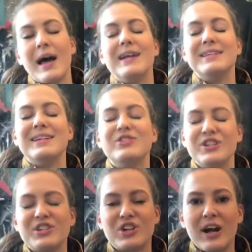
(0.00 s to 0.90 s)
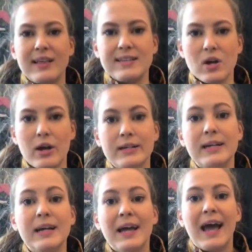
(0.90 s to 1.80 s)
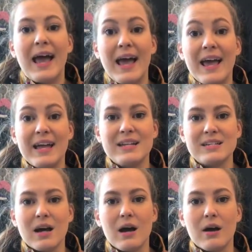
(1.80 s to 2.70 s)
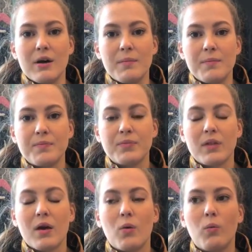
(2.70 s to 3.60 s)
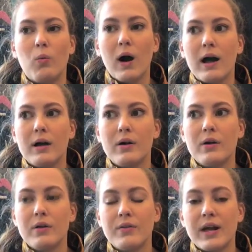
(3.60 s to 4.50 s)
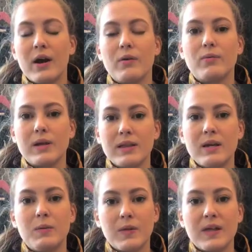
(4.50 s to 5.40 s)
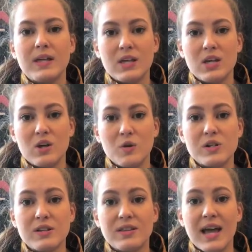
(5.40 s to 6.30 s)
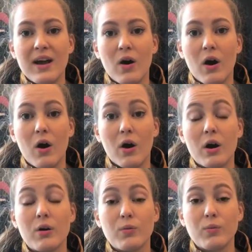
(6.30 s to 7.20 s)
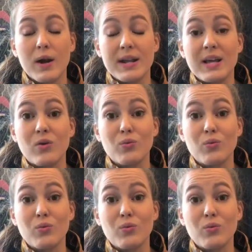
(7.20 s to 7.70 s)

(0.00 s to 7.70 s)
I did just try these on and um, while they are really, really cute, they are running